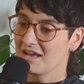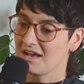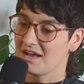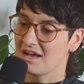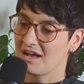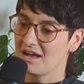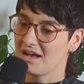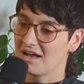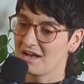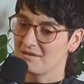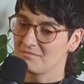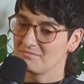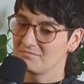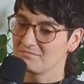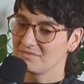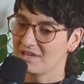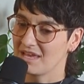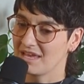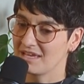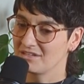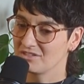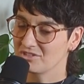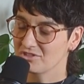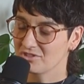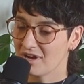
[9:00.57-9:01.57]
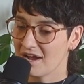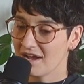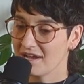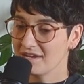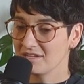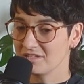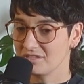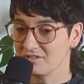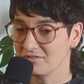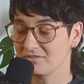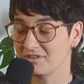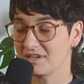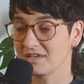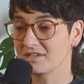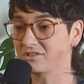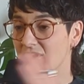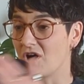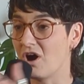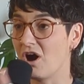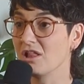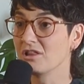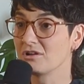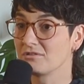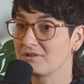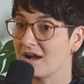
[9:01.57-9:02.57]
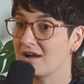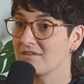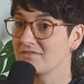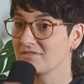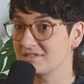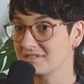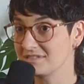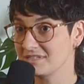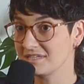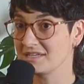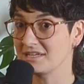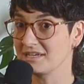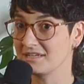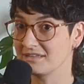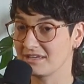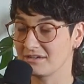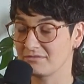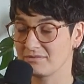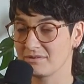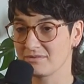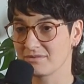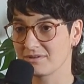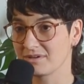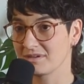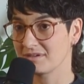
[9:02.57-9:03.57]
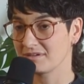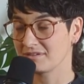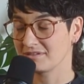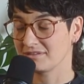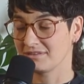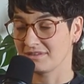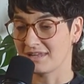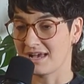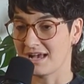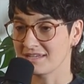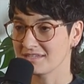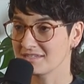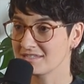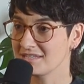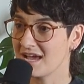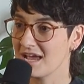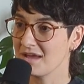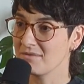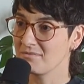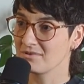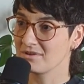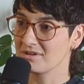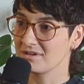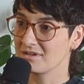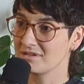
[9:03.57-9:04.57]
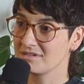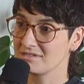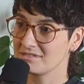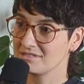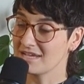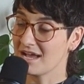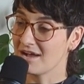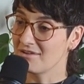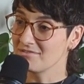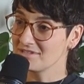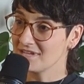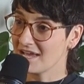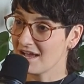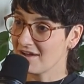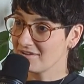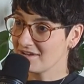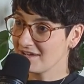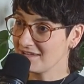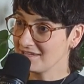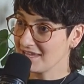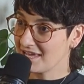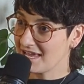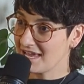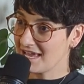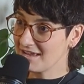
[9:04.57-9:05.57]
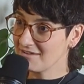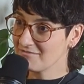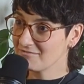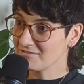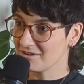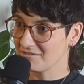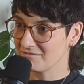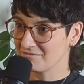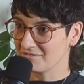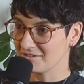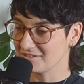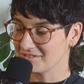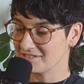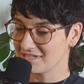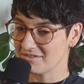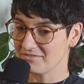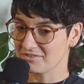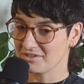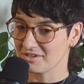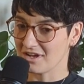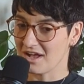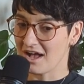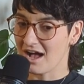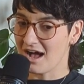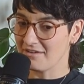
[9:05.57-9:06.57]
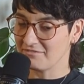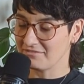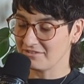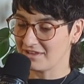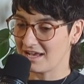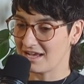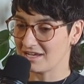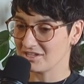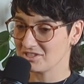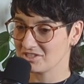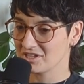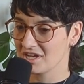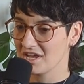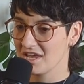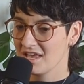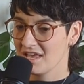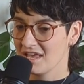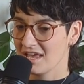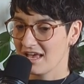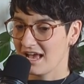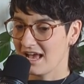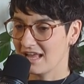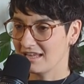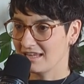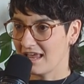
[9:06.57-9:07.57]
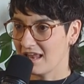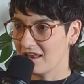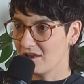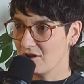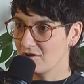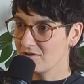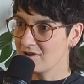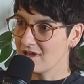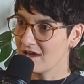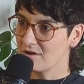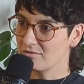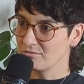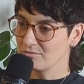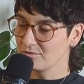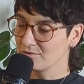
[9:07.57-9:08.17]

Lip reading: and try to do things all around the city. Like last night we were in downtown LA for our first ever Hot Flash at La Lola